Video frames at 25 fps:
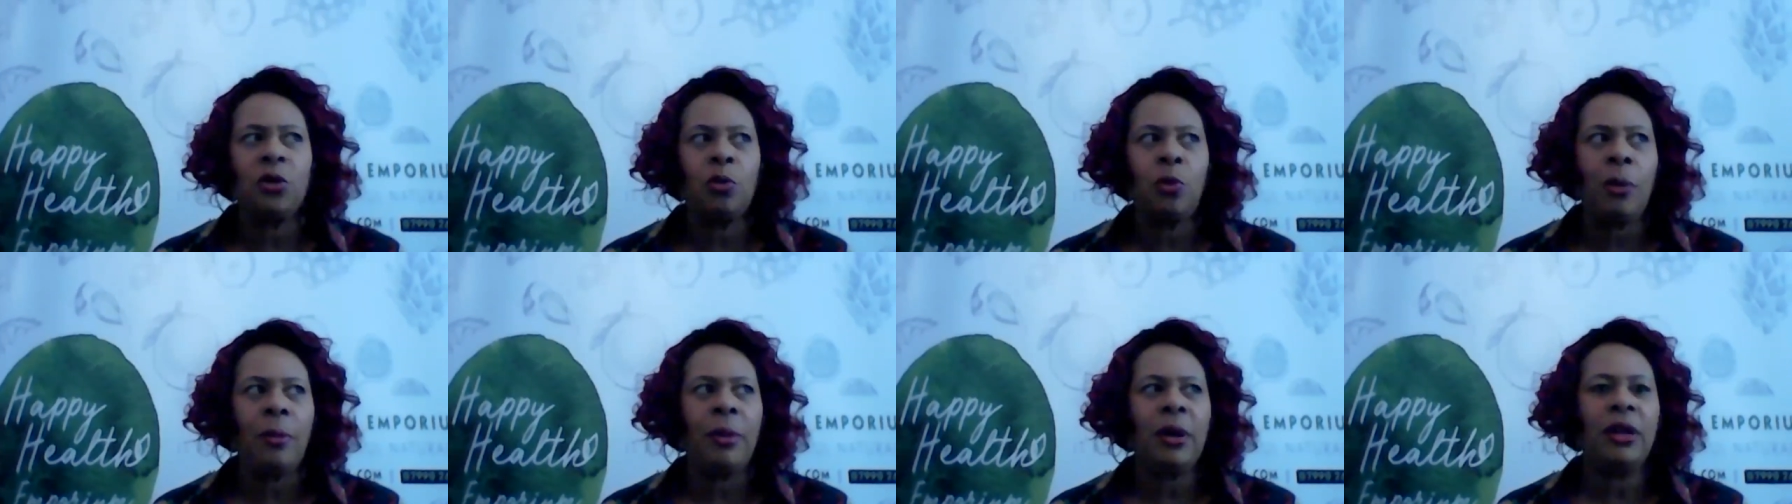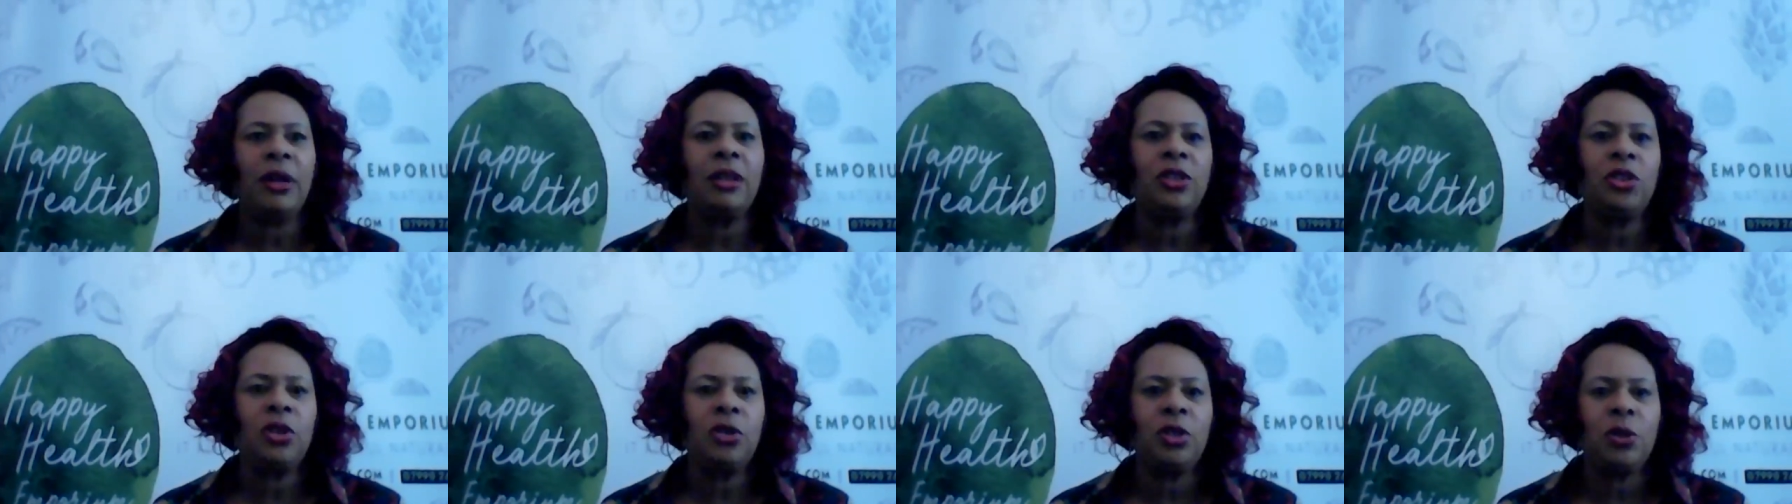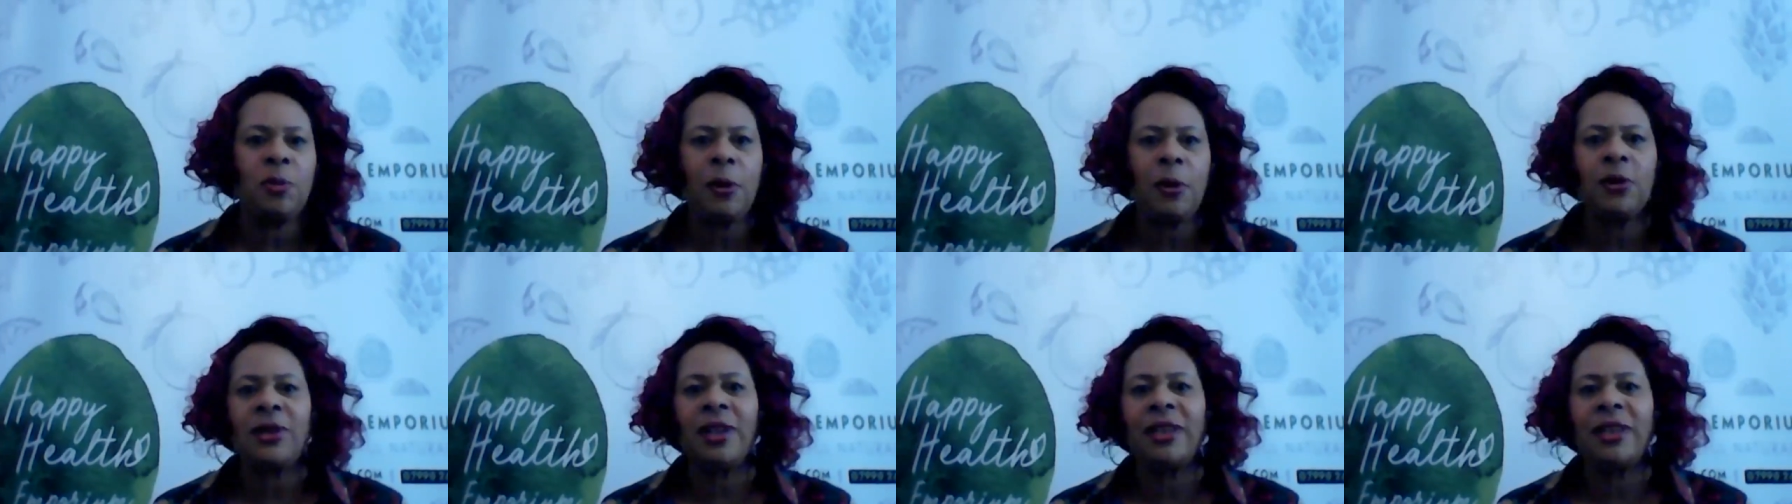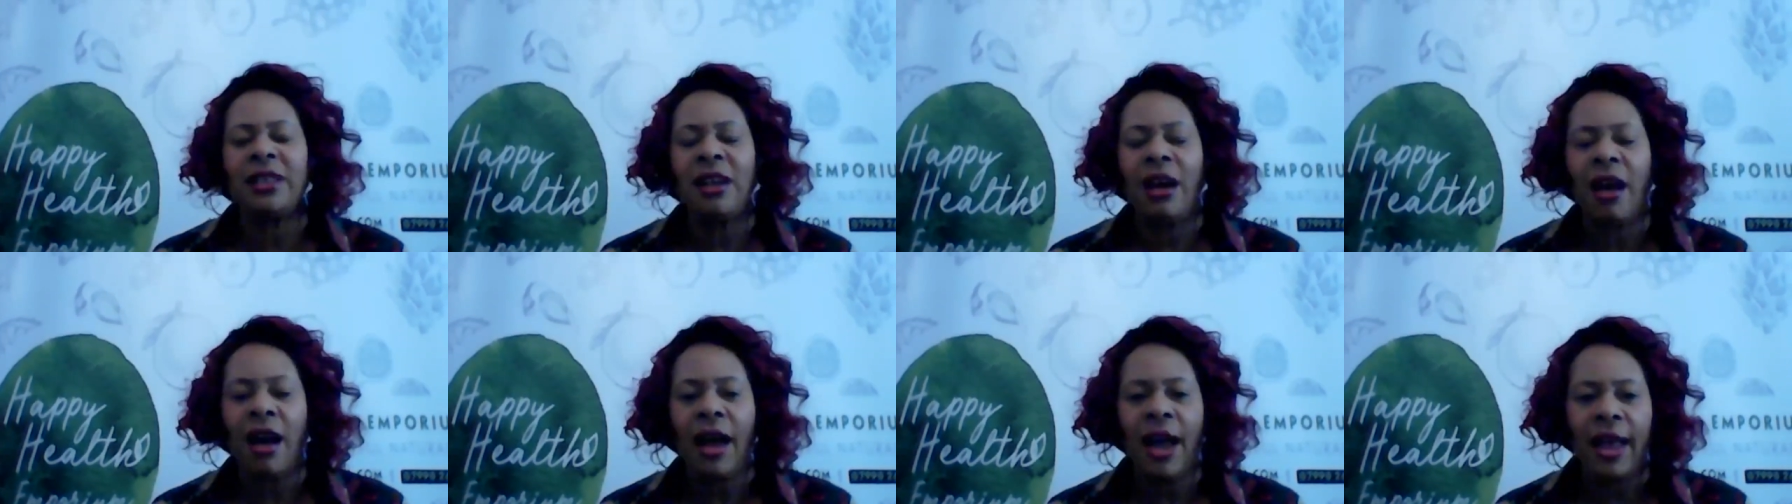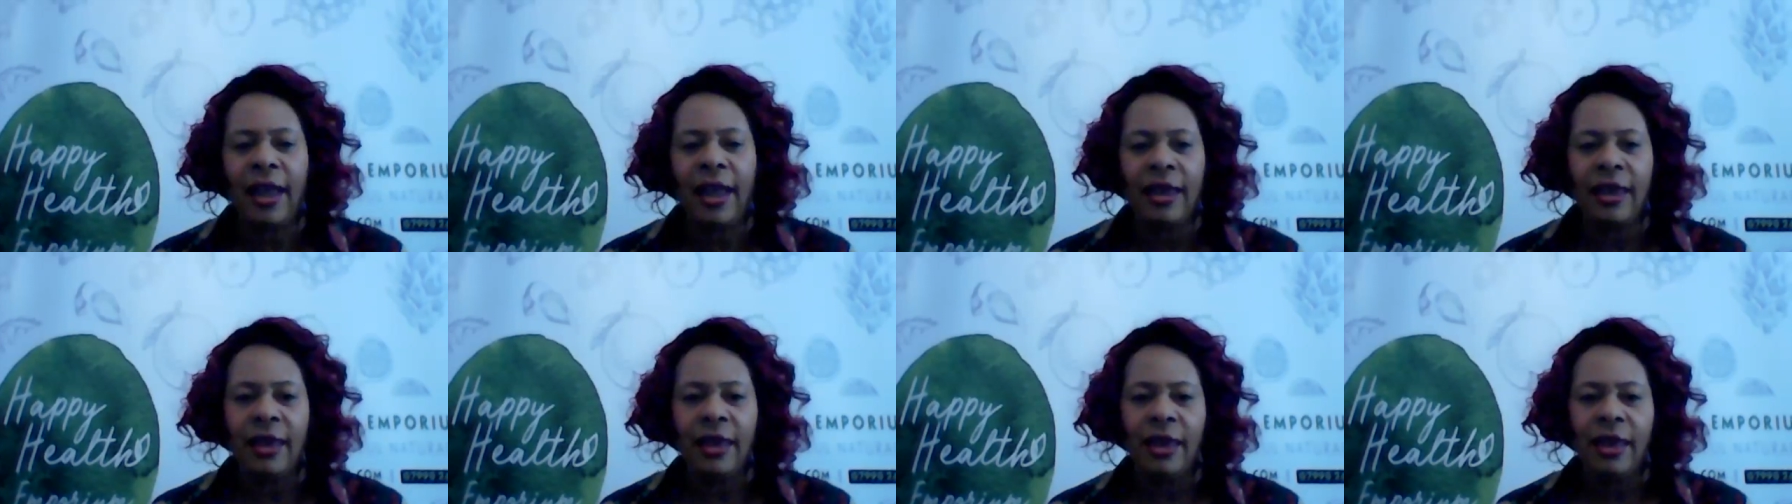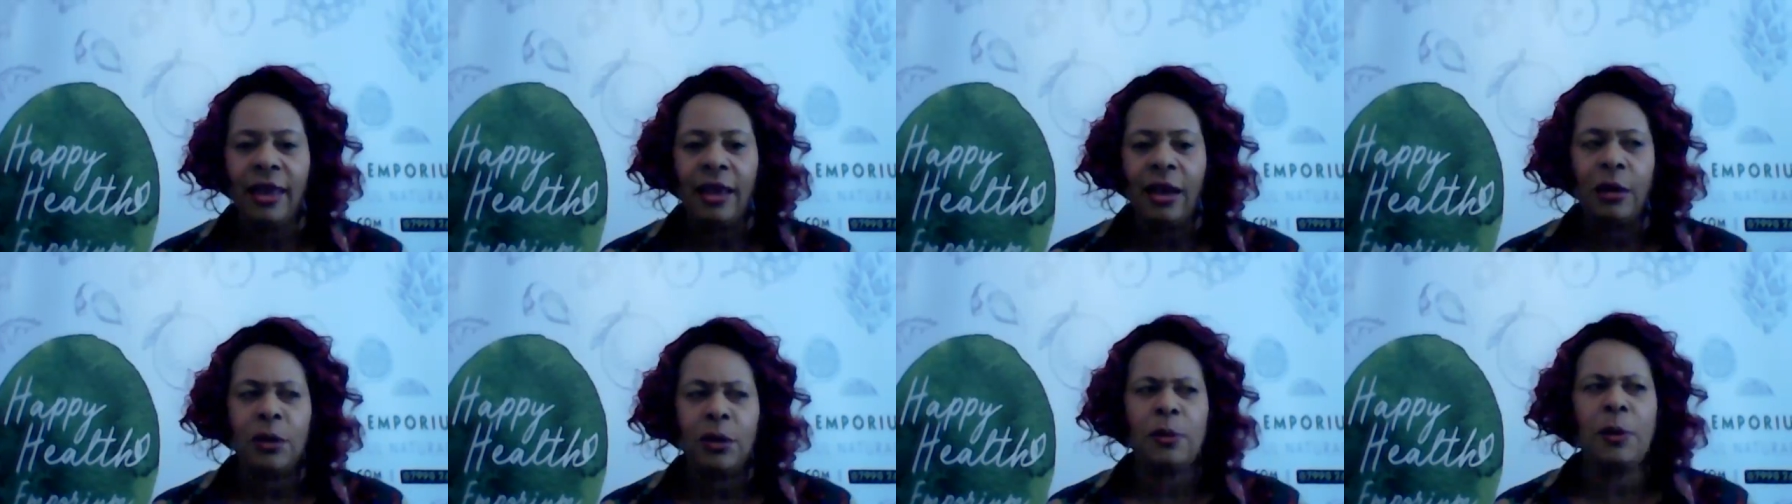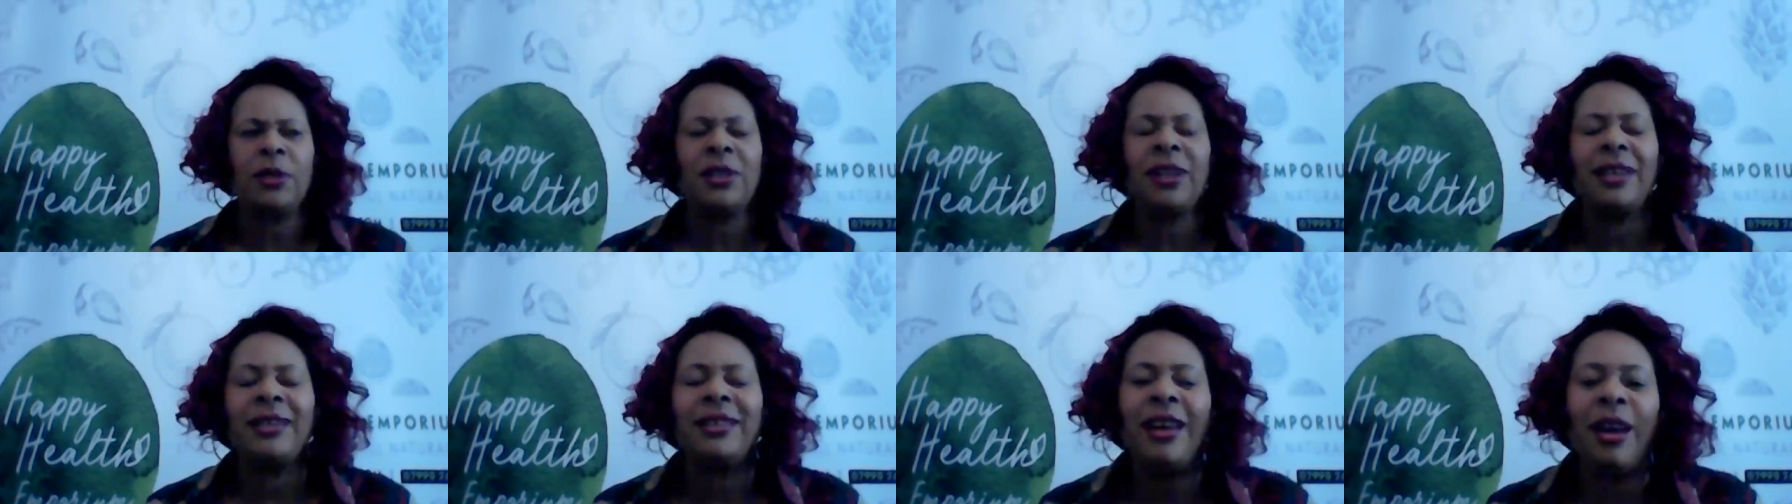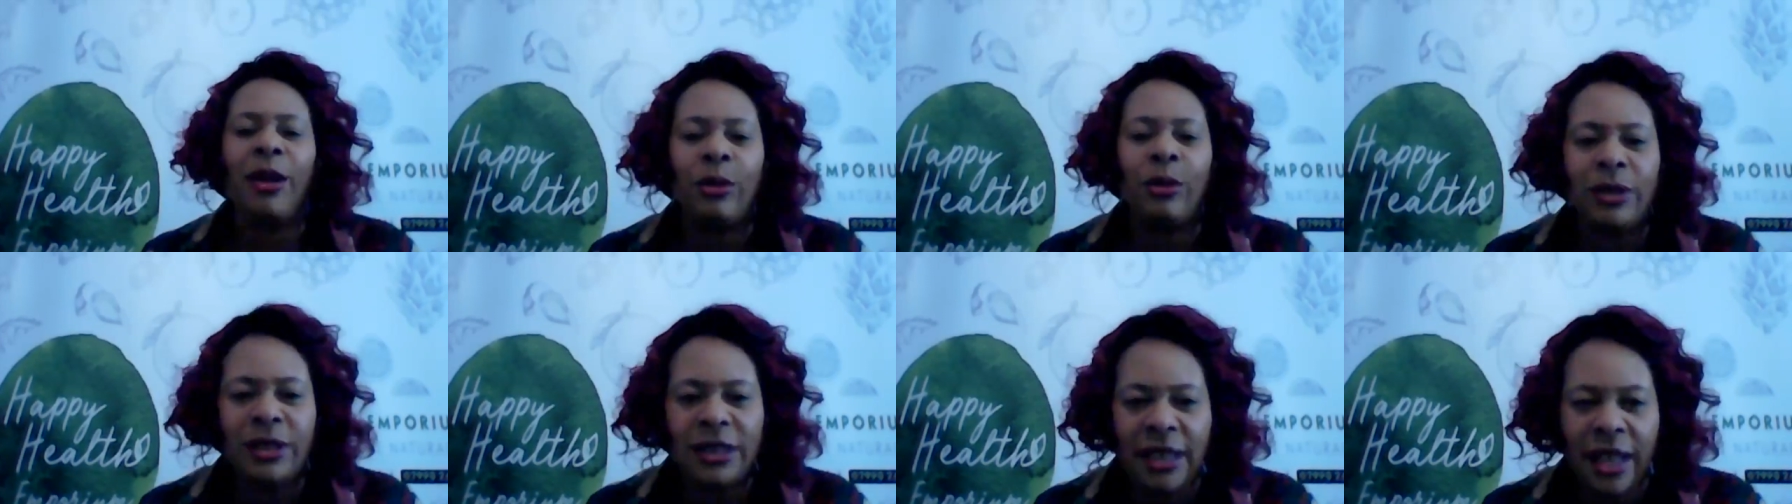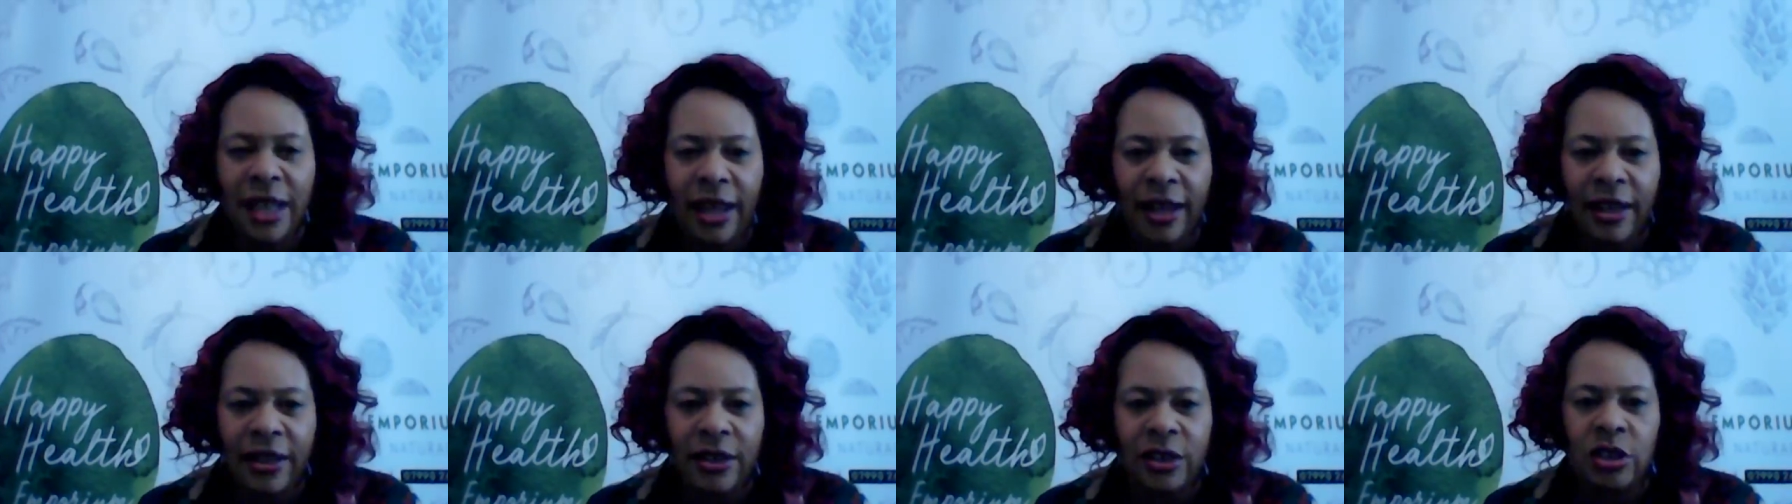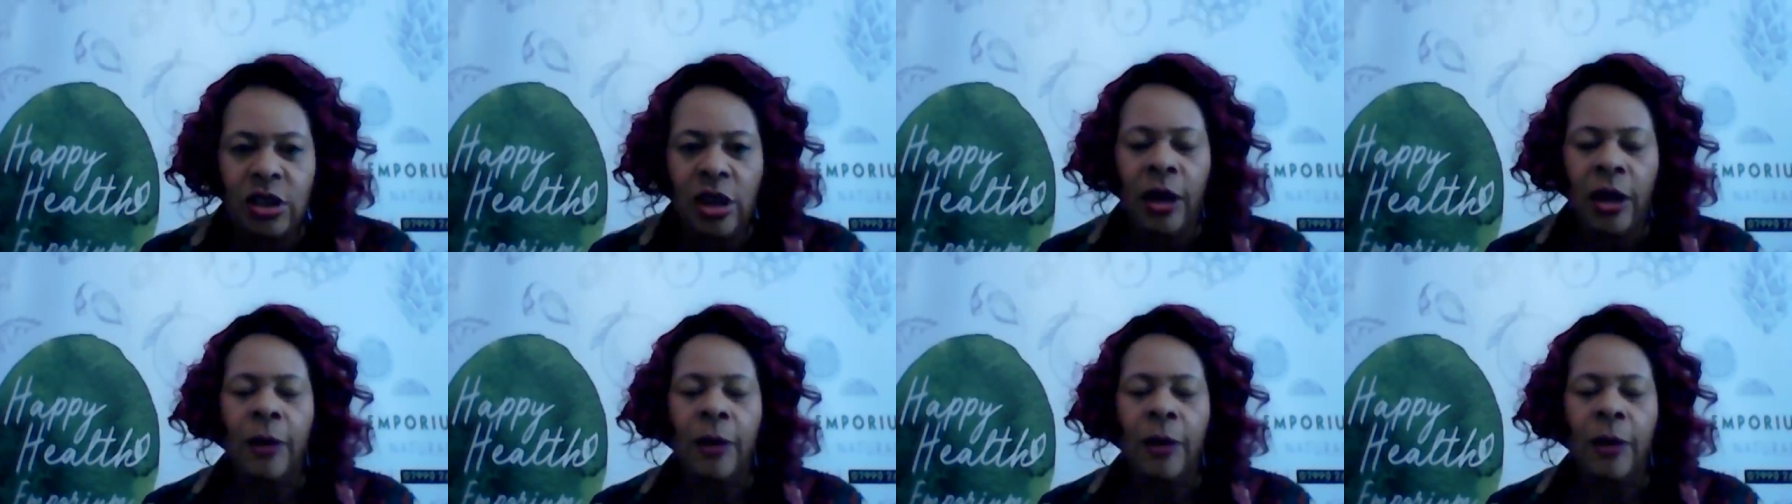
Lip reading: What am I going to do? Suppose I die. Suppose I die on stage.